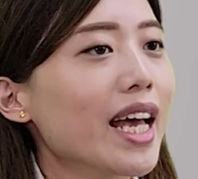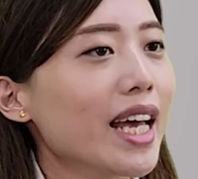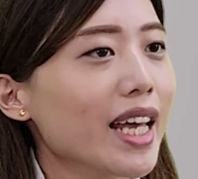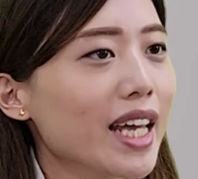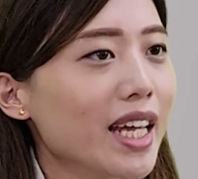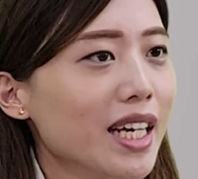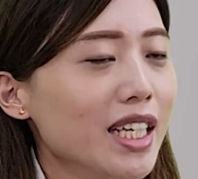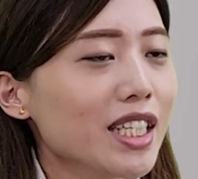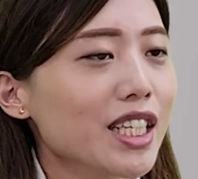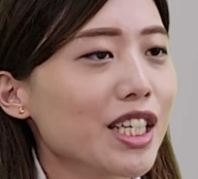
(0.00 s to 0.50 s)
In
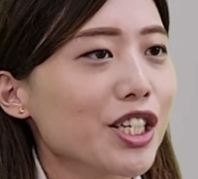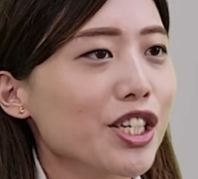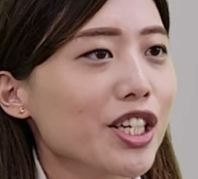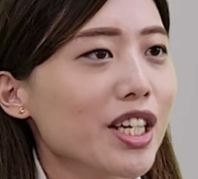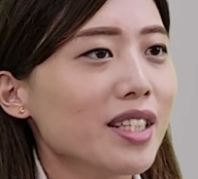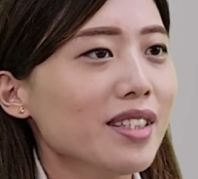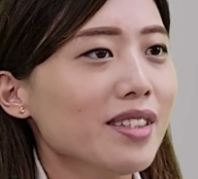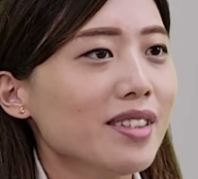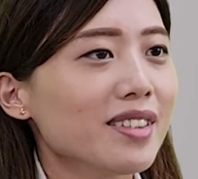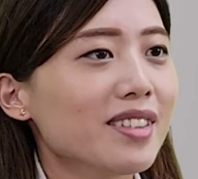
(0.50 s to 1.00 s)

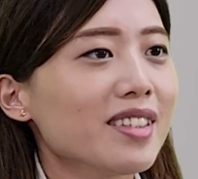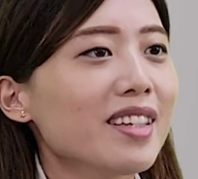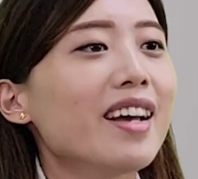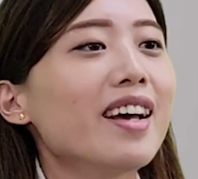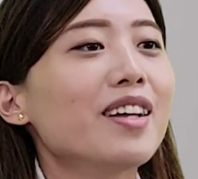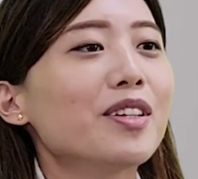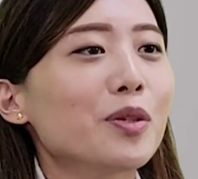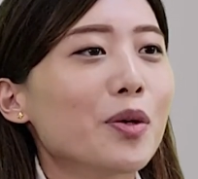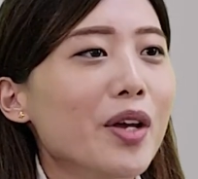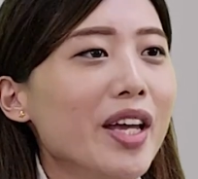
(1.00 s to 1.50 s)
addition,
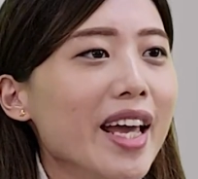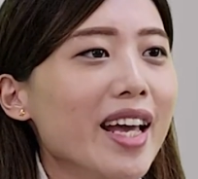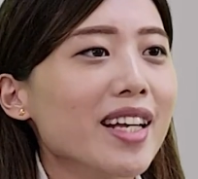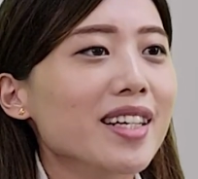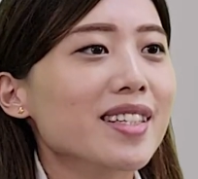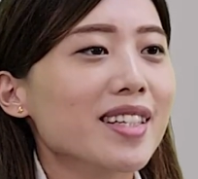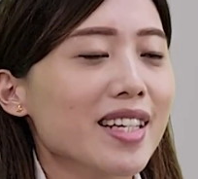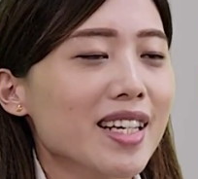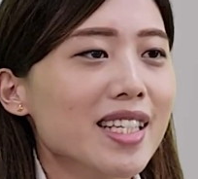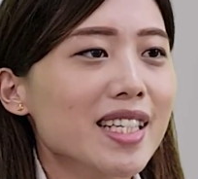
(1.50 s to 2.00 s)
TwinX
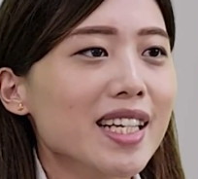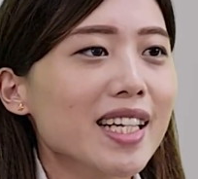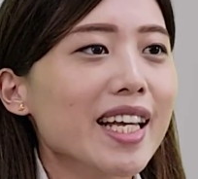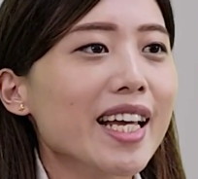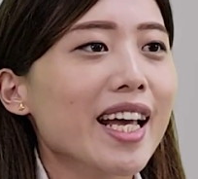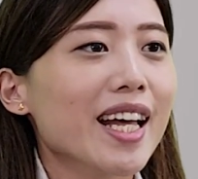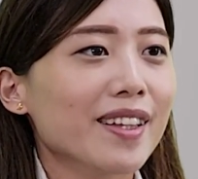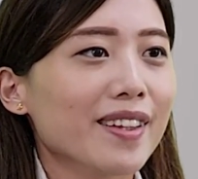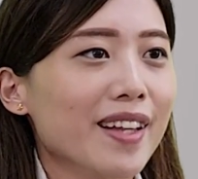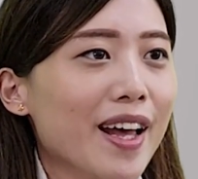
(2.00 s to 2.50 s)
easily
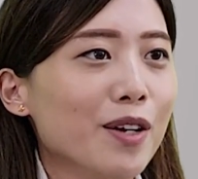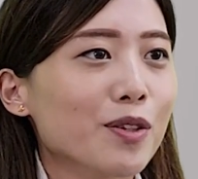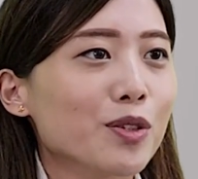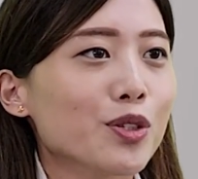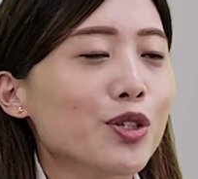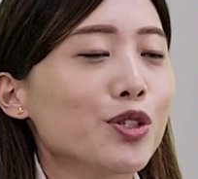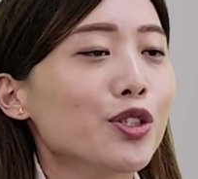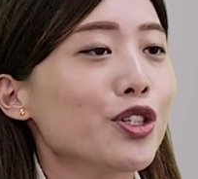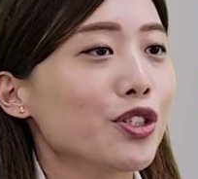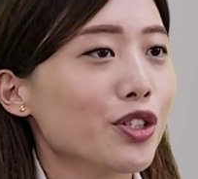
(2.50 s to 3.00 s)
allows you
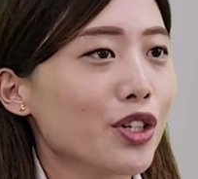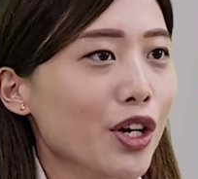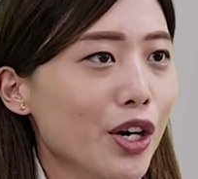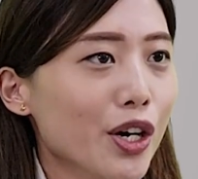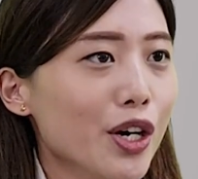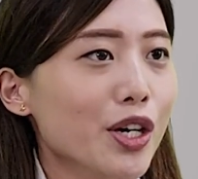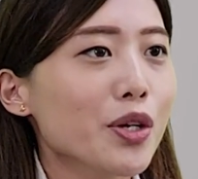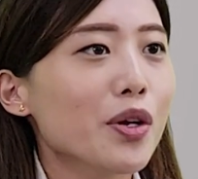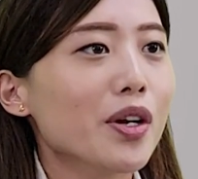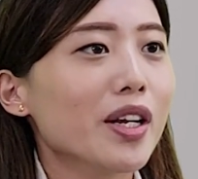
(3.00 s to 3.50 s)
to
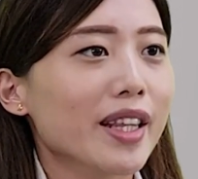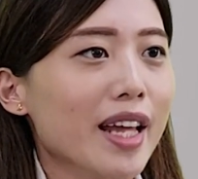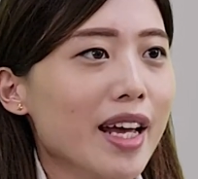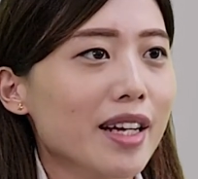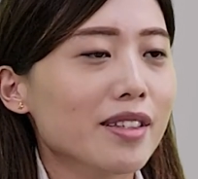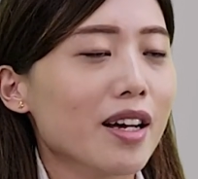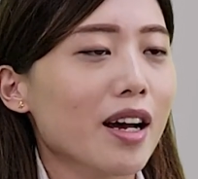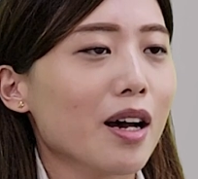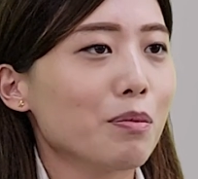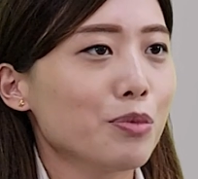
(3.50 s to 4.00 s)
turn your
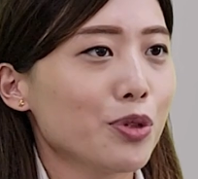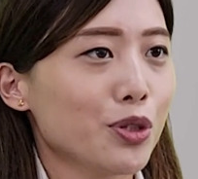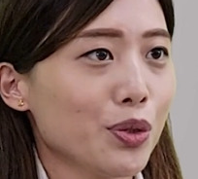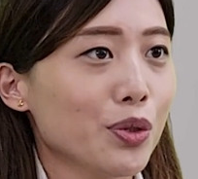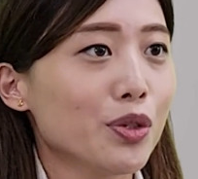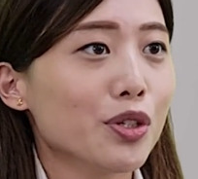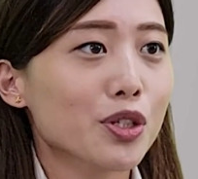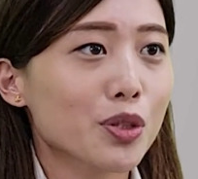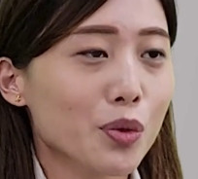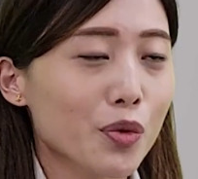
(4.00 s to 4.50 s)
laptop to your
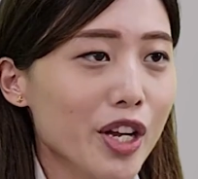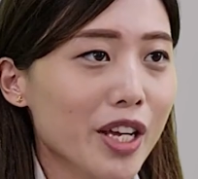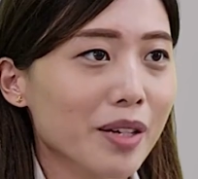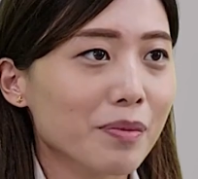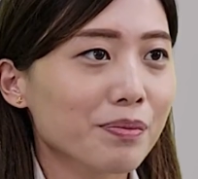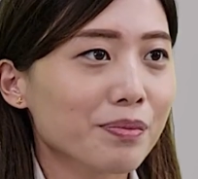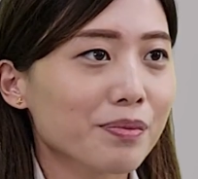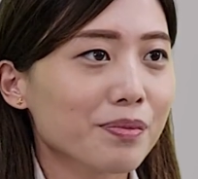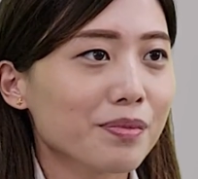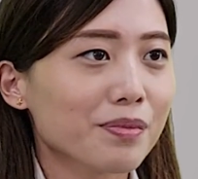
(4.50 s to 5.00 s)
screen.
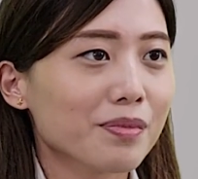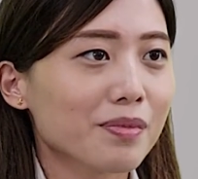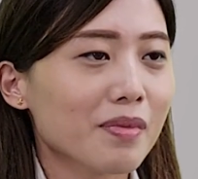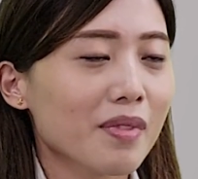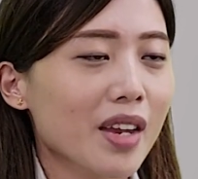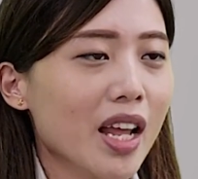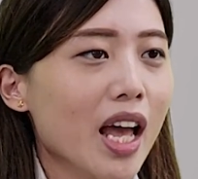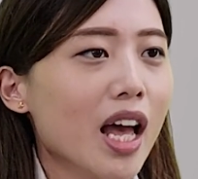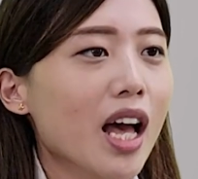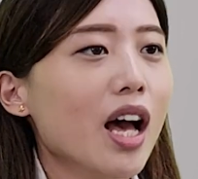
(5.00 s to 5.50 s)

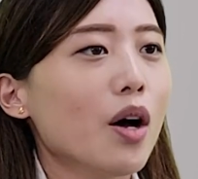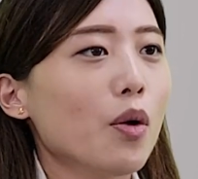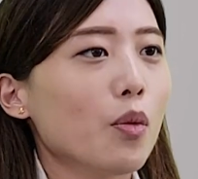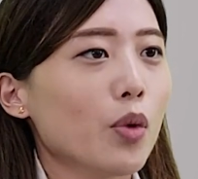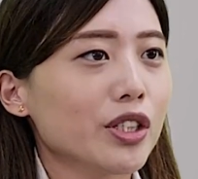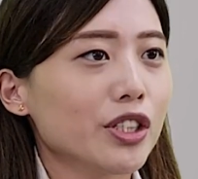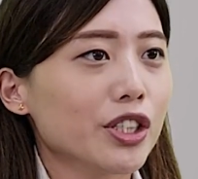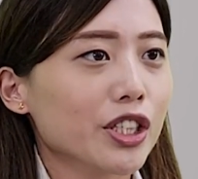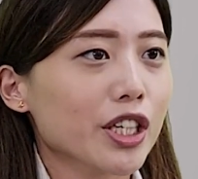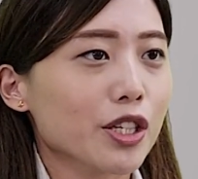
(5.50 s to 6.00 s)

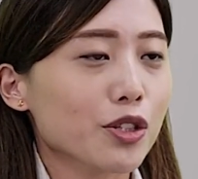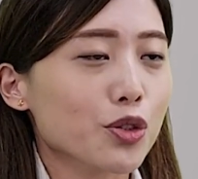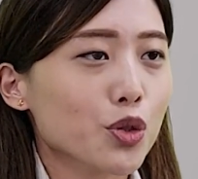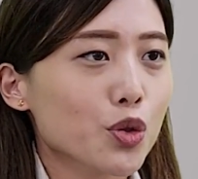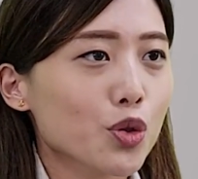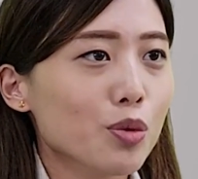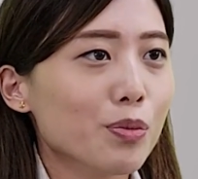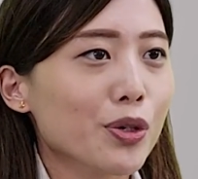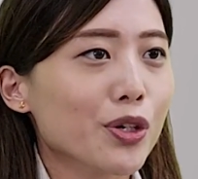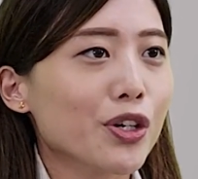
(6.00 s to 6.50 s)
whether
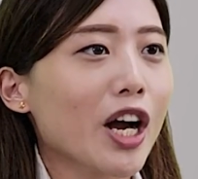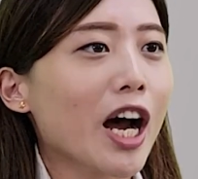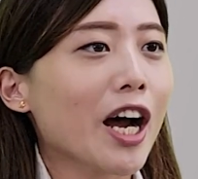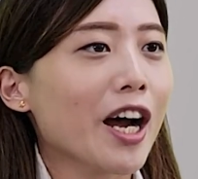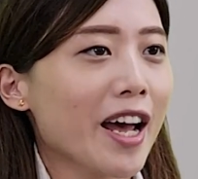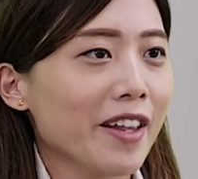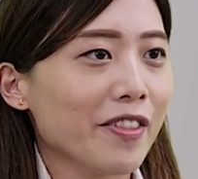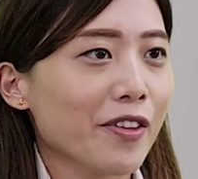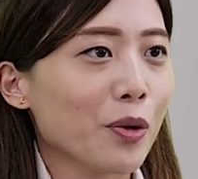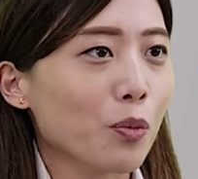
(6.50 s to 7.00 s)
consumers are
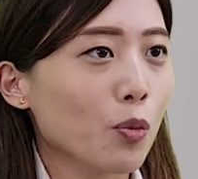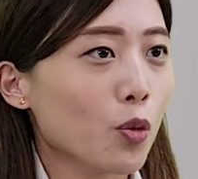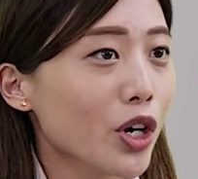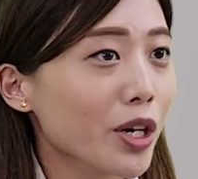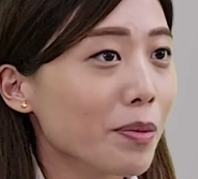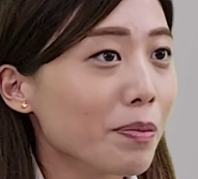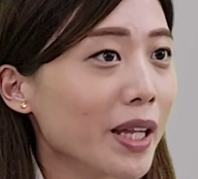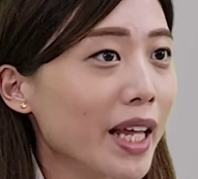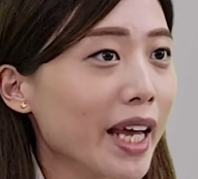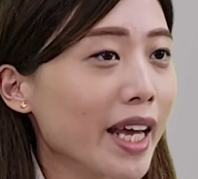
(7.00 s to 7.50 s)
at their
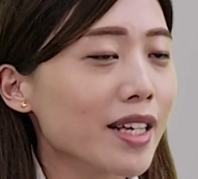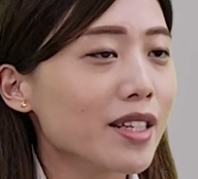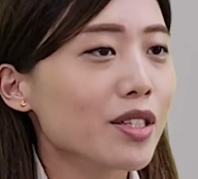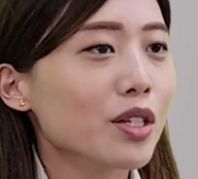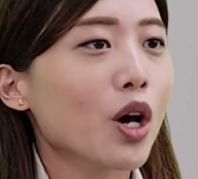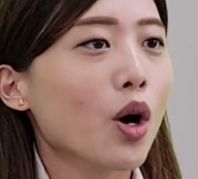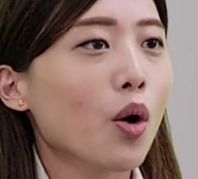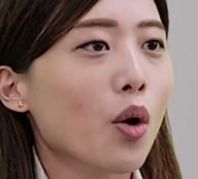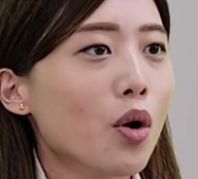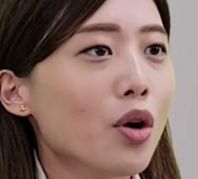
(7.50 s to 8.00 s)
workplace
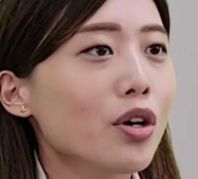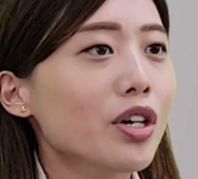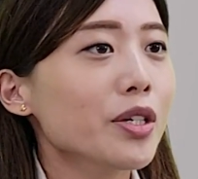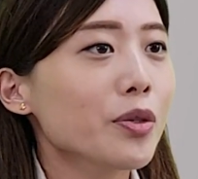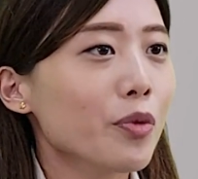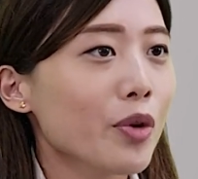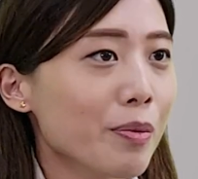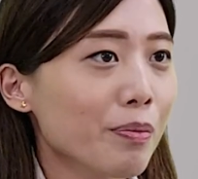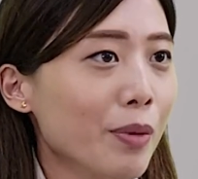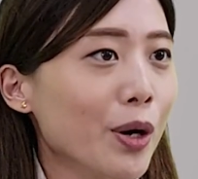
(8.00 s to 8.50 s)
or
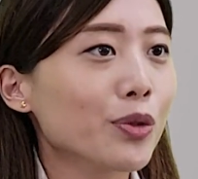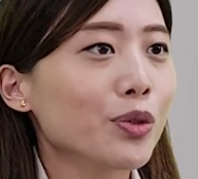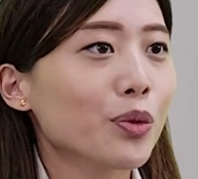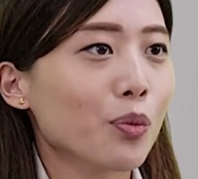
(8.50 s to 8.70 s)
remote